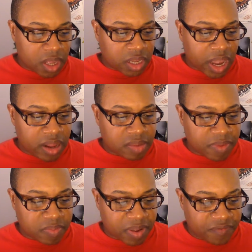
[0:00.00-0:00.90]
Katie
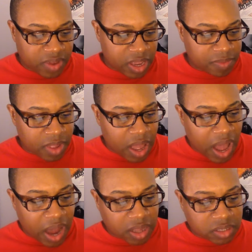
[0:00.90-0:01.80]
Smith-McPhee,
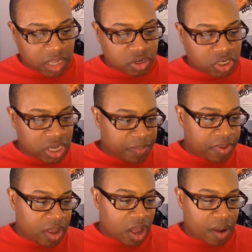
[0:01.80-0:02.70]
Alexander Shipp,
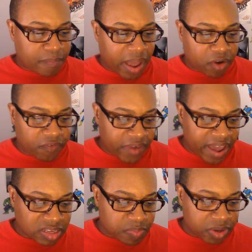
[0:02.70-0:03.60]
Michael
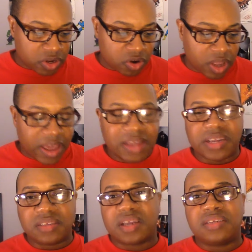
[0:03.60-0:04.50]
Fassbender, and
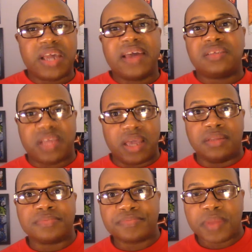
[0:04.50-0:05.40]
Jessica Chastain.